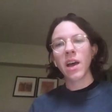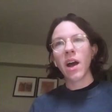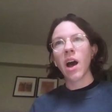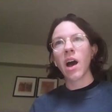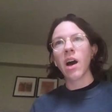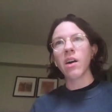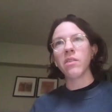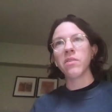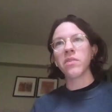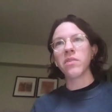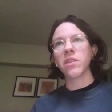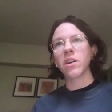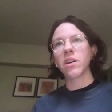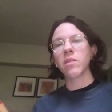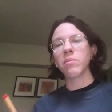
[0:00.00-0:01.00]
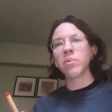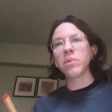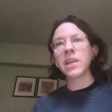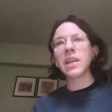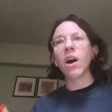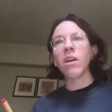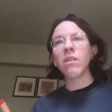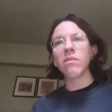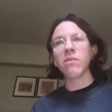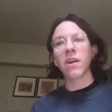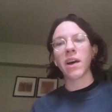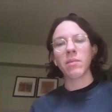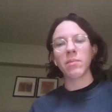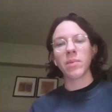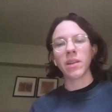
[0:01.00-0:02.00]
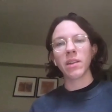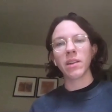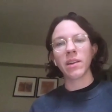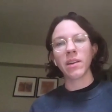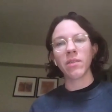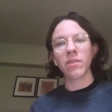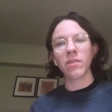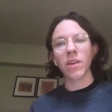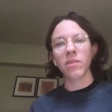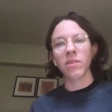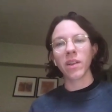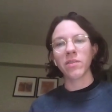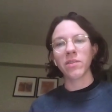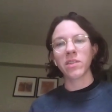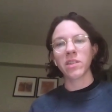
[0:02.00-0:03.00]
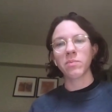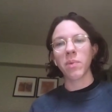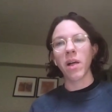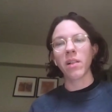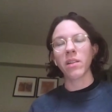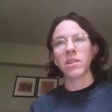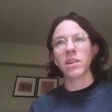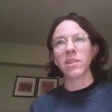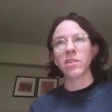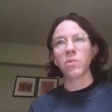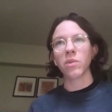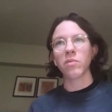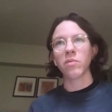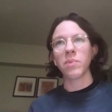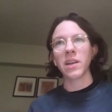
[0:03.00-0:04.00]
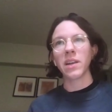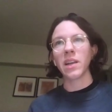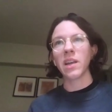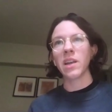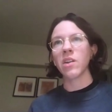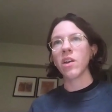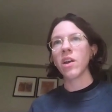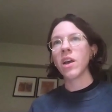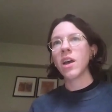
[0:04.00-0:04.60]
of the complete unviability of leftist politics would have been